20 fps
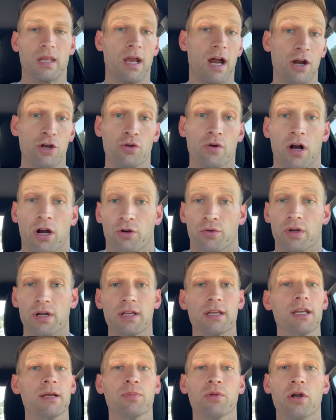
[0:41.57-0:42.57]
Are you hungry to
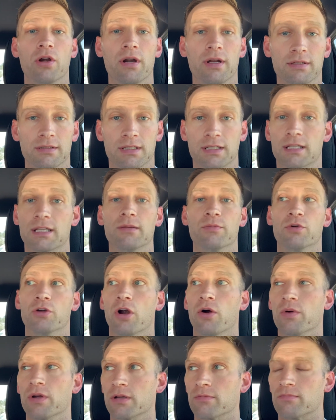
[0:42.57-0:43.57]
keep learning, to keep
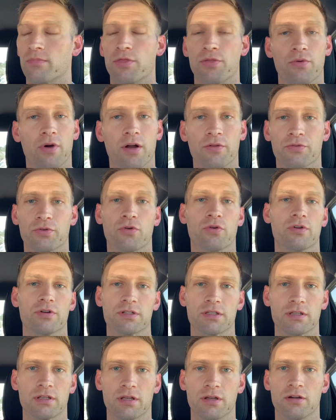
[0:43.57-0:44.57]
growing throughout the
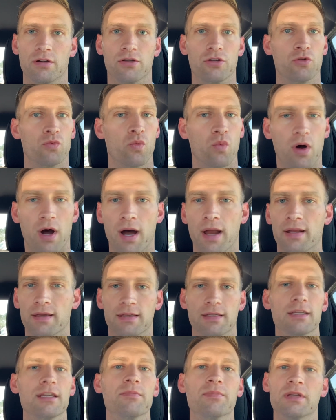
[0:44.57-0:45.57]
course of the year? You want to
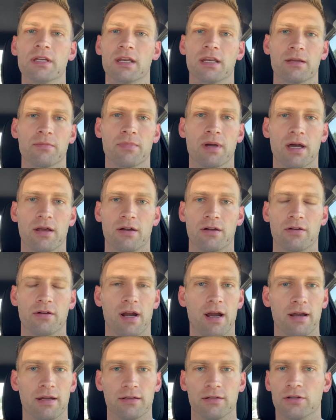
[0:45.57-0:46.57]
keep getting better,
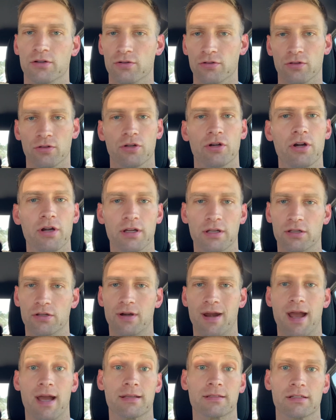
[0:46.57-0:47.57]
right? You're learning,
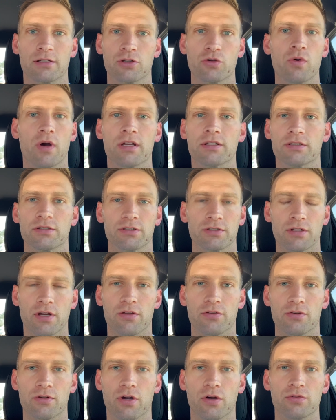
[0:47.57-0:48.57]
you're asking questions to
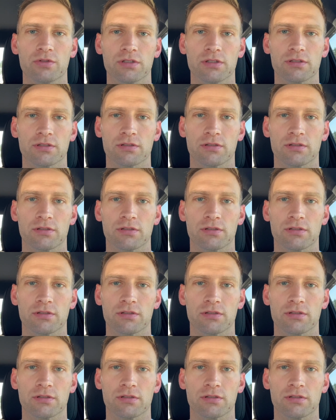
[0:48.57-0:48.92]
other coaches.